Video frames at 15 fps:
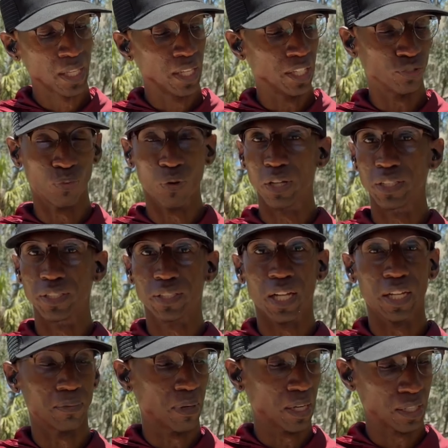as well as
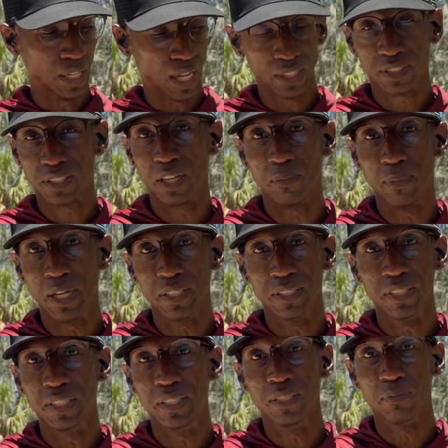like my Glock style
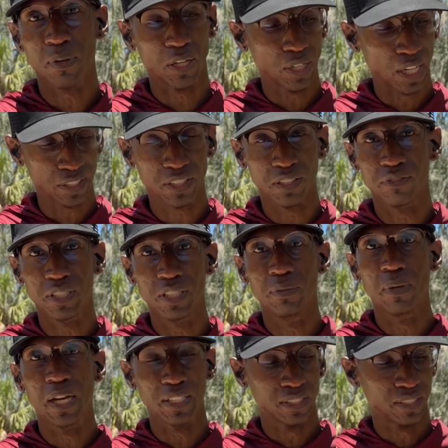magazines, my Glock 17
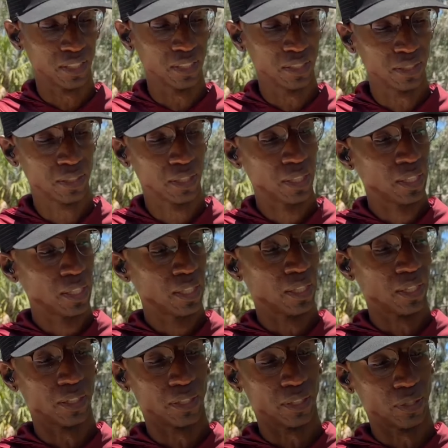magazines.
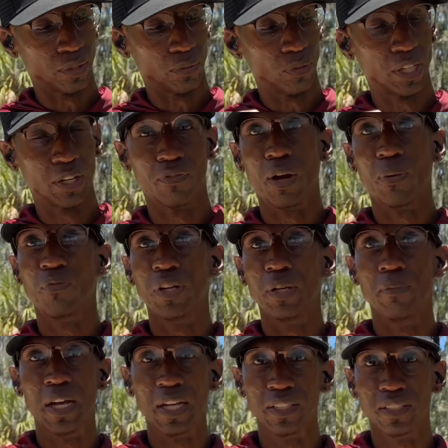Whenever I'm
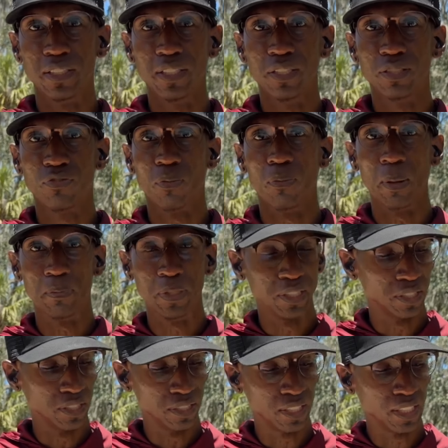running magazines for my
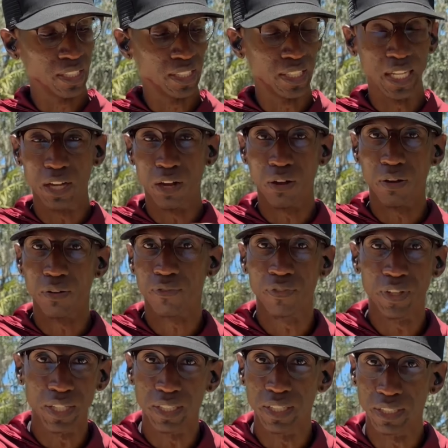PCC, they all
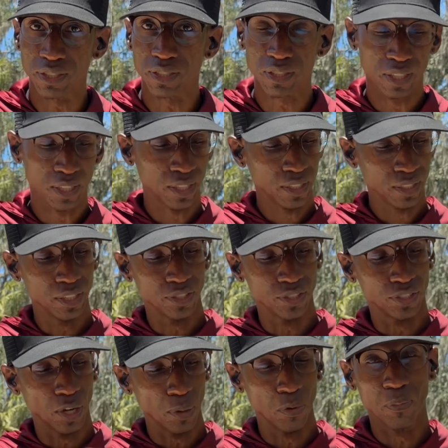fit in this
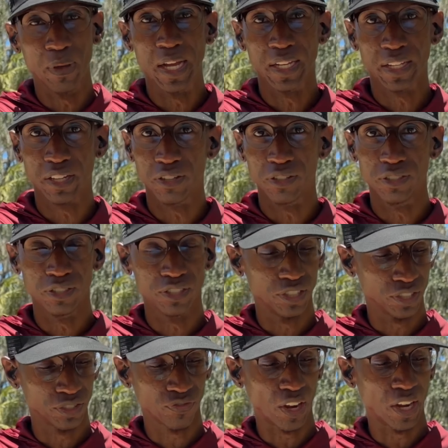double mag carrier
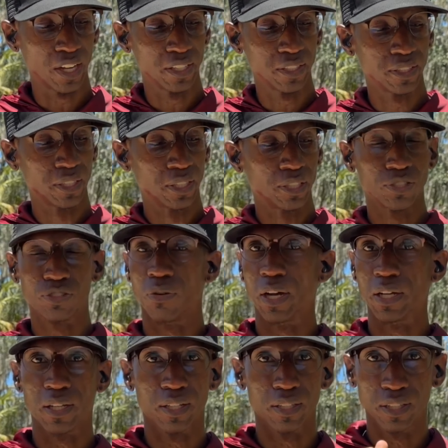just fine. So
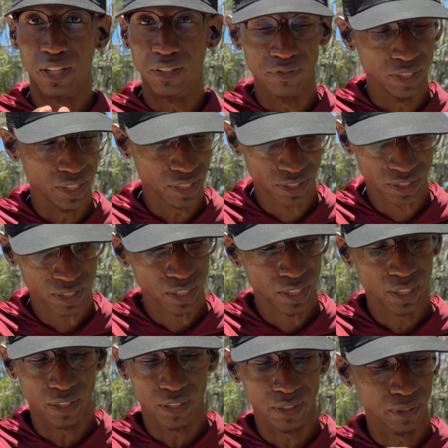I love this.
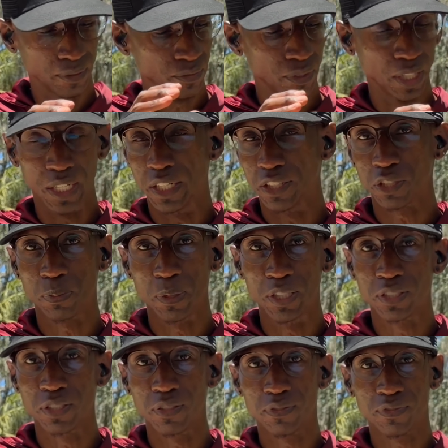
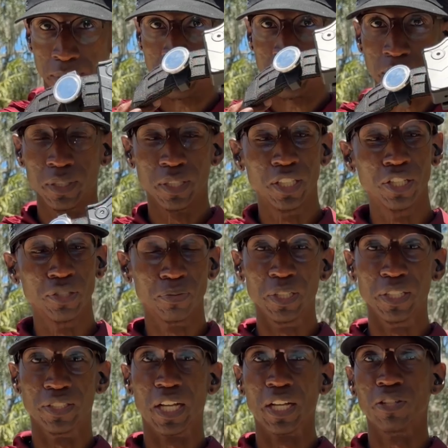Inexpensive, gives me
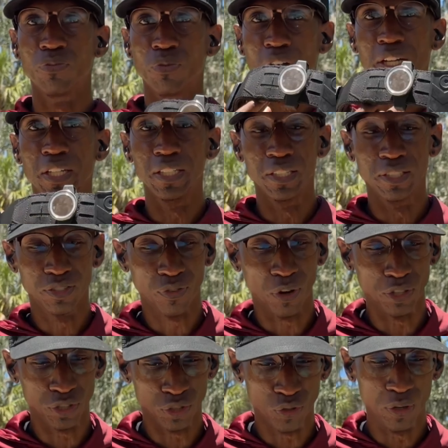exactly what I need as far
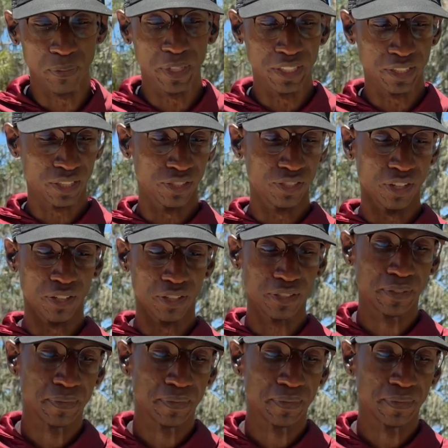as equipment is concerned.